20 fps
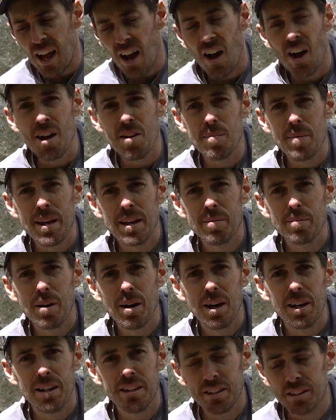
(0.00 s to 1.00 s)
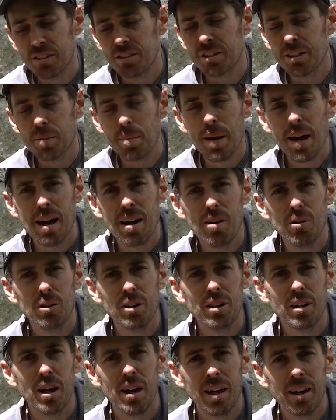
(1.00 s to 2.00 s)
I make mine using the powder.